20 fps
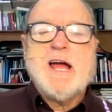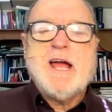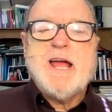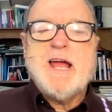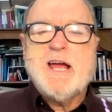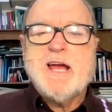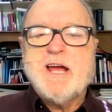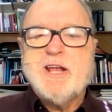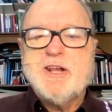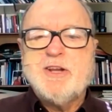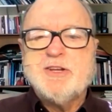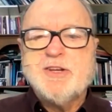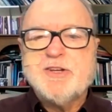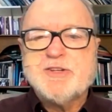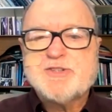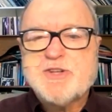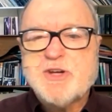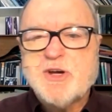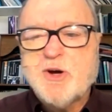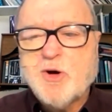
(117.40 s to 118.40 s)
And
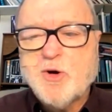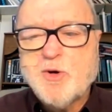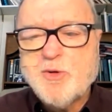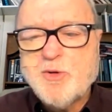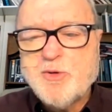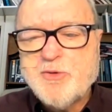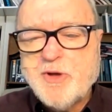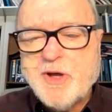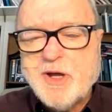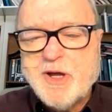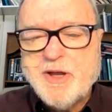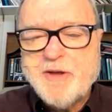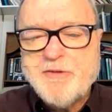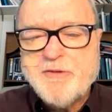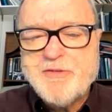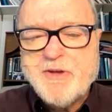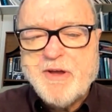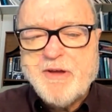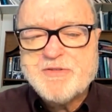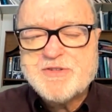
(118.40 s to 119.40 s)
so
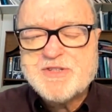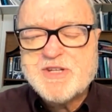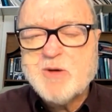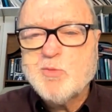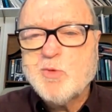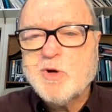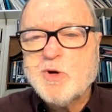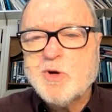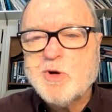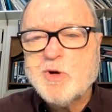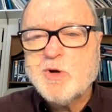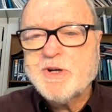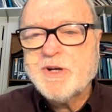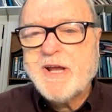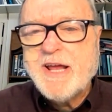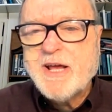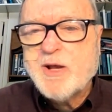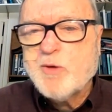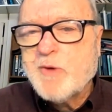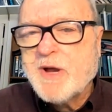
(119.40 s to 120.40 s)
if someone
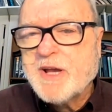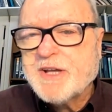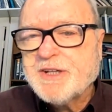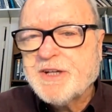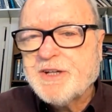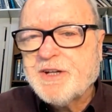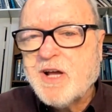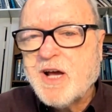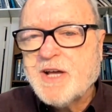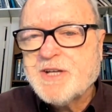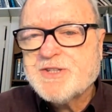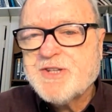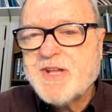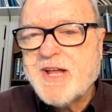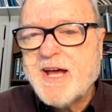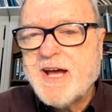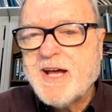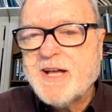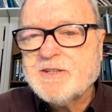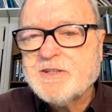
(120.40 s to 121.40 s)
can't recognize
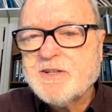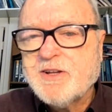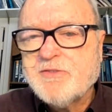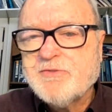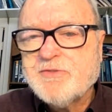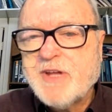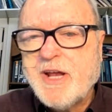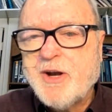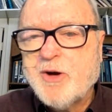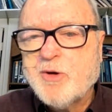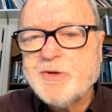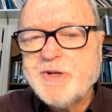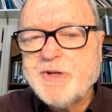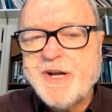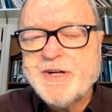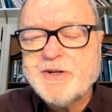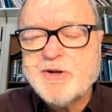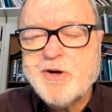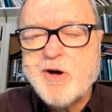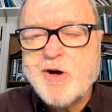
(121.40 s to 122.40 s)
that, they don't need an